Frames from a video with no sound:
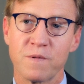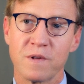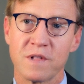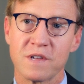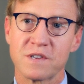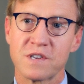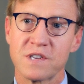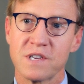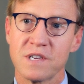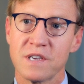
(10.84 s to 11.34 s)

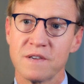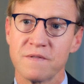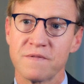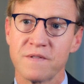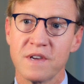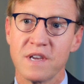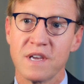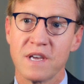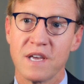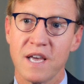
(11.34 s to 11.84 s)
will achieve
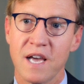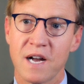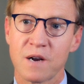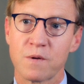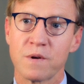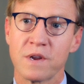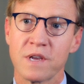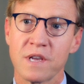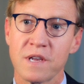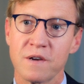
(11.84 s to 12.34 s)

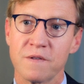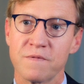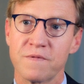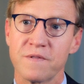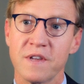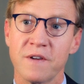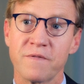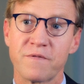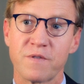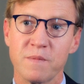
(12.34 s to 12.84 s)
equity
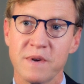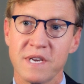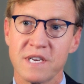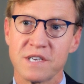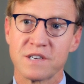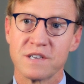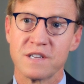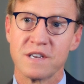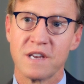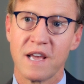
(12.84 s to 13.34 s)
of
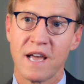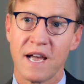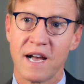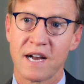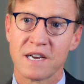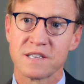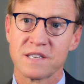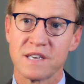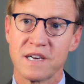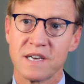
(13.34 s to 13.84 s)
information
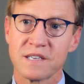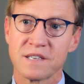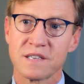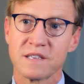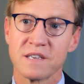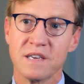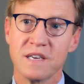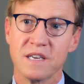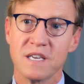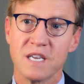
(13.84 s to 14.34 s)

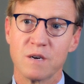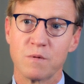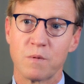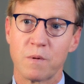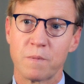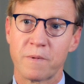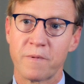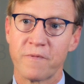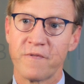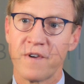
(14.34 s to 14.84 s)
access. It
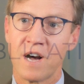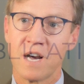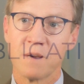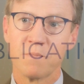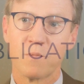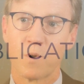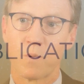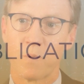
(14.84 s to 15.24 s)
will provide more